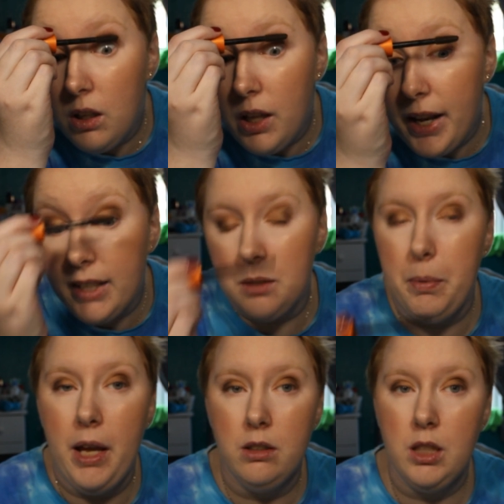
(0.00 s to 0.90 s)
And as a
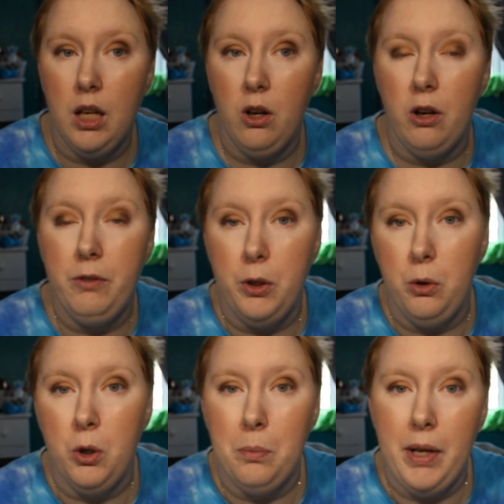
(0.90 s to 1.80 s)
pale skin girl, if you
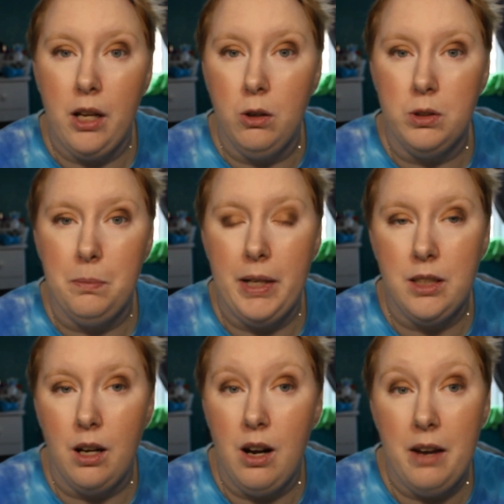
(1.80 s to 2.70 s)
do too many coats of mascara,